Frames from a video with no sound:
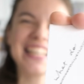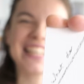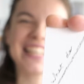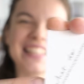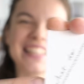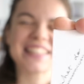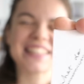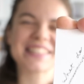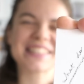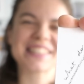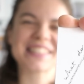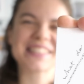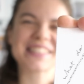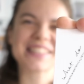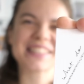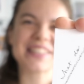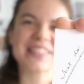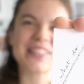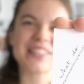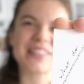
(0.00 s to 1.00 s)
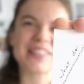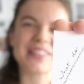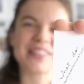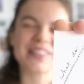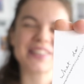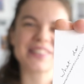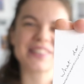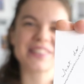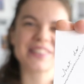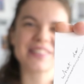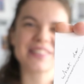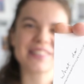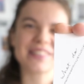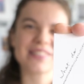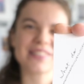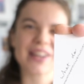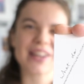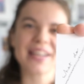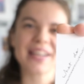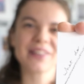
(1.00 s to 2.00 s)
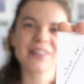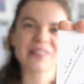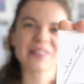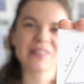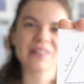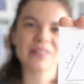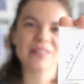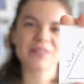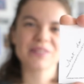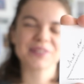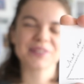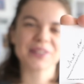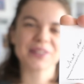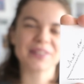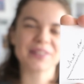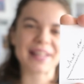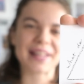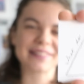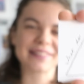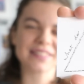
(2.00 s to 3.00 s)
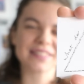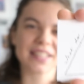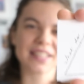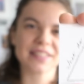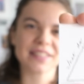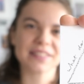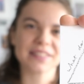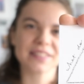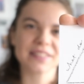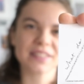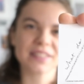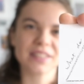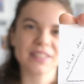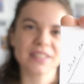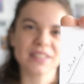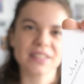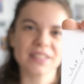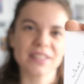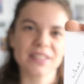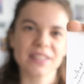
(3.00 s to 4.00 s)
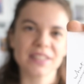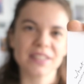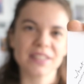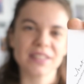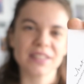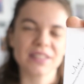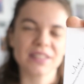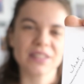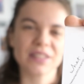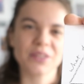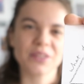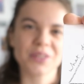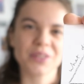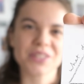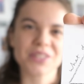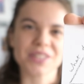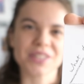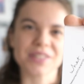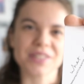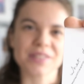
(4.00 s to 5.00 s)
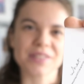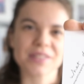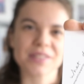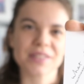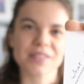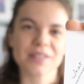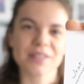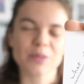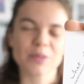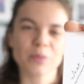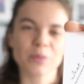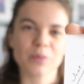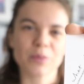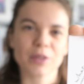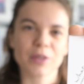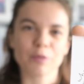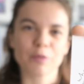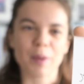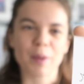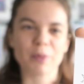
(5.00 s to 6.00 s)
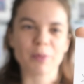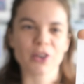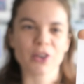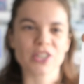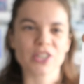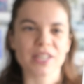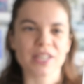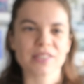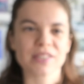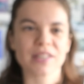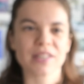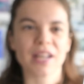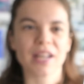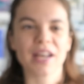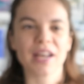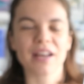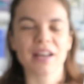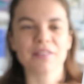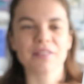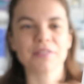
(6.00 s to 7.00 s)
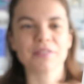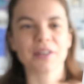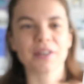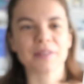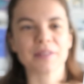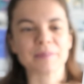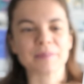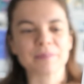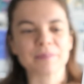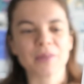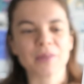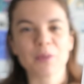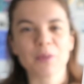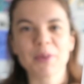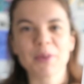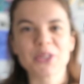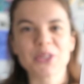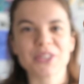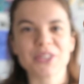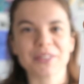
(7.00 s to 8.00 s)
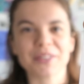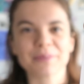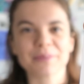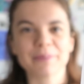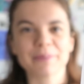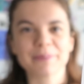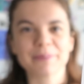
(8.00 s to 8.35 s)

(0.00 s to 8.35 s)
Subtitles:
And this is a triangle for the delta, which is one of my projects that I have on Patreon